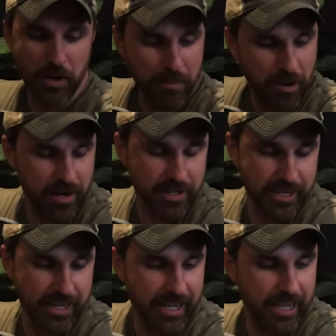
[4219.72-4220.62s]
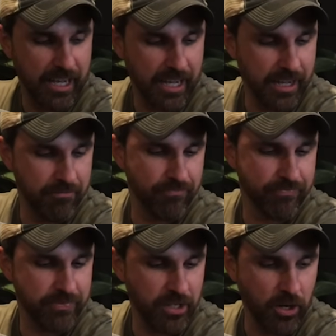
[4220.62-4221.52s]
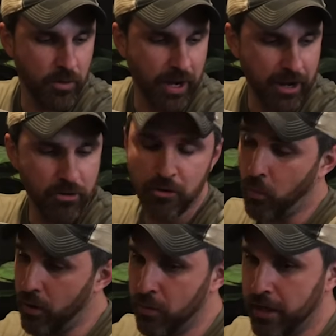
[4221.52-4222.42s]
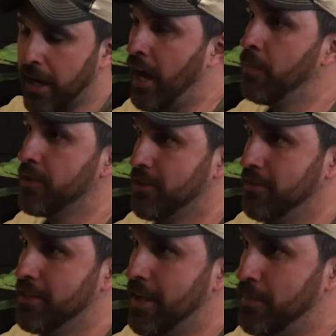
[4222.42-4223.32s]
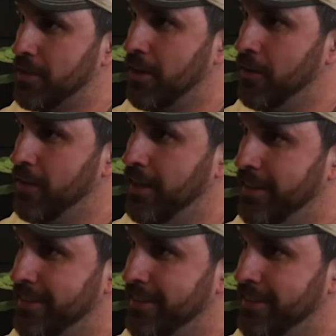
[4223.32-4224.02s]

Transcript: Well, Mark, um, you know, I don't know what we accomplished on this episode.